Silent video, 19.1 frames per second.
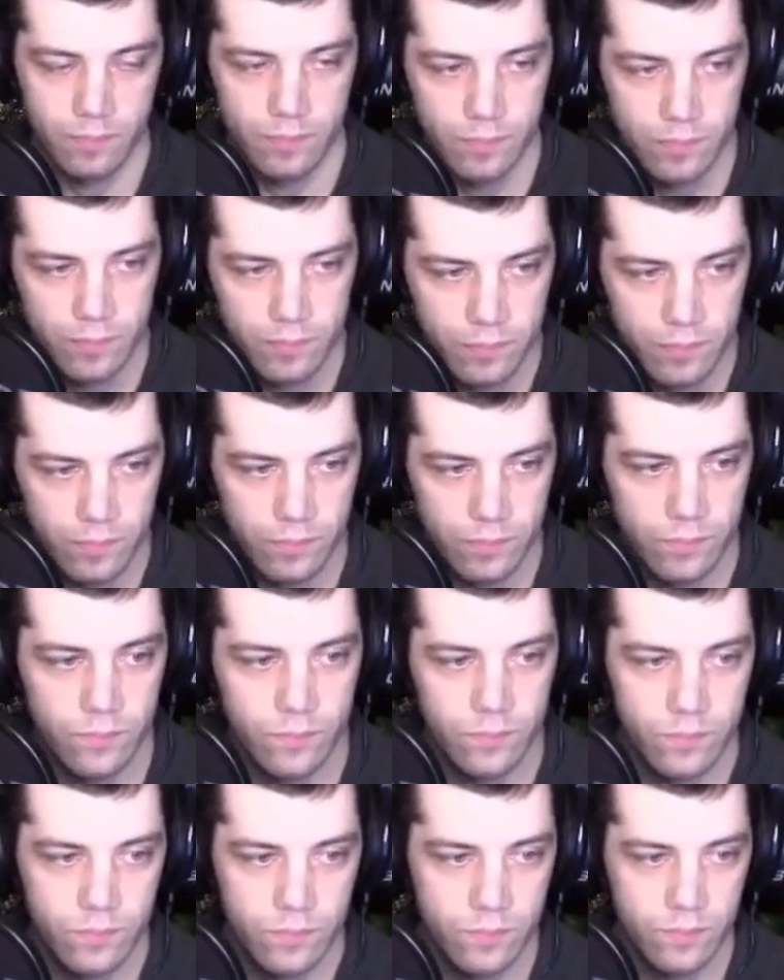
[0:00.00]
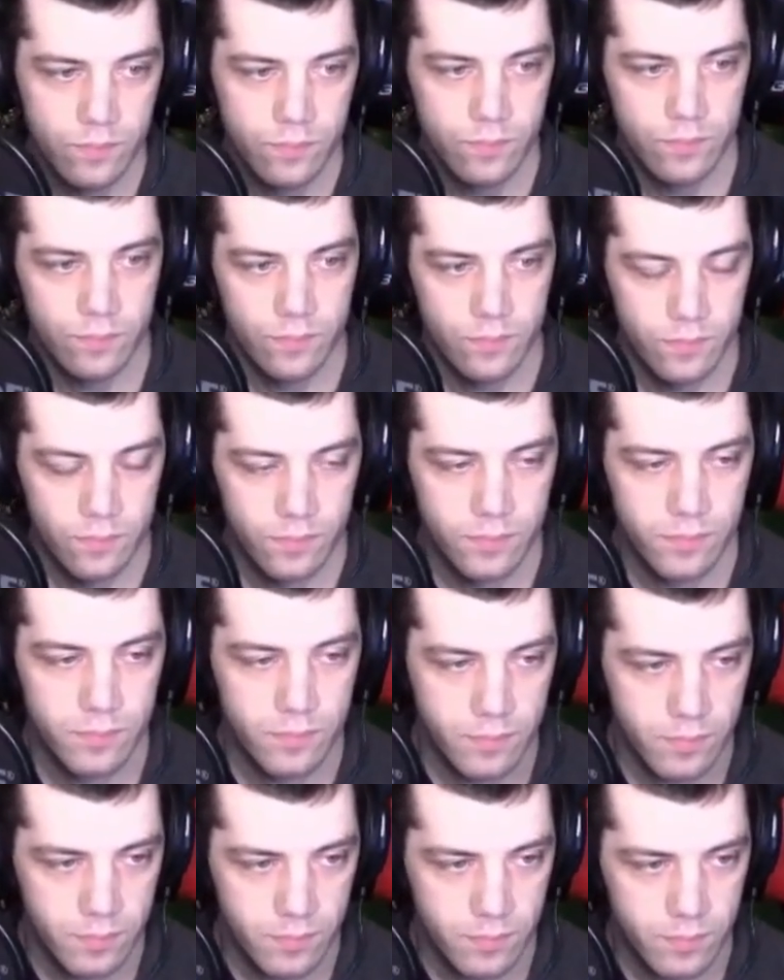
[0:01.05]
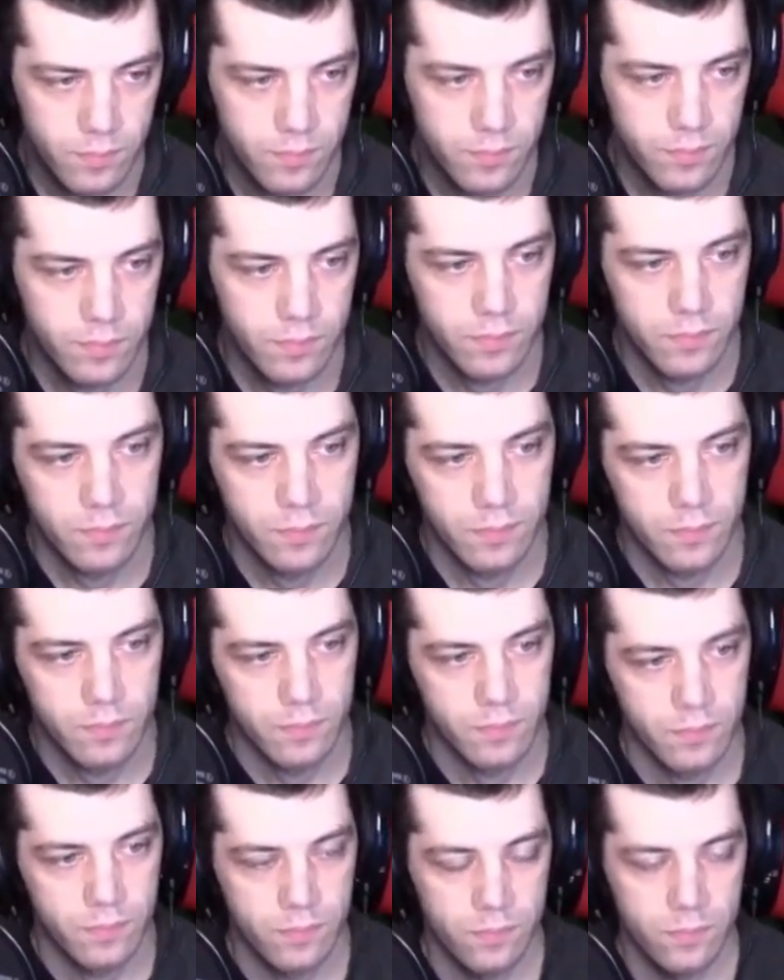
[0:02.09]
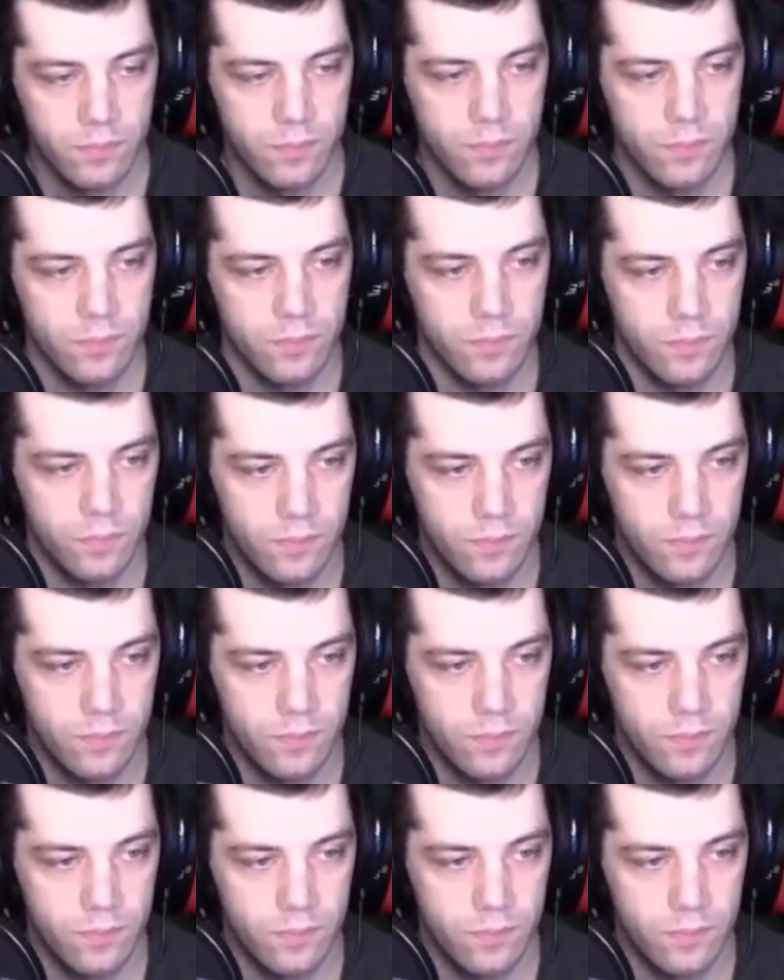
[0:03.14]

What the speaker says: No words are spoken by the person on screen.